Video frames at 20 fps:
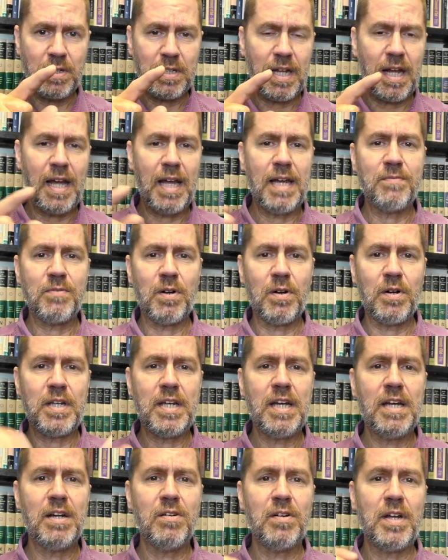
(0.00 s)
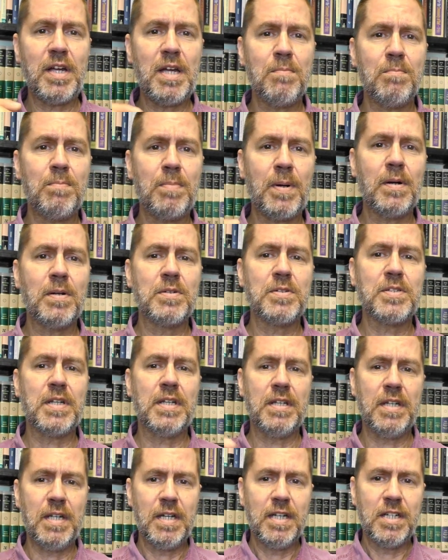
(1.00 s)
Live, or here in
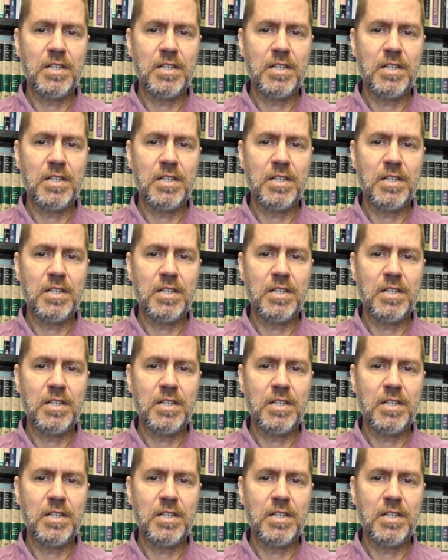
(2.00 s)
person.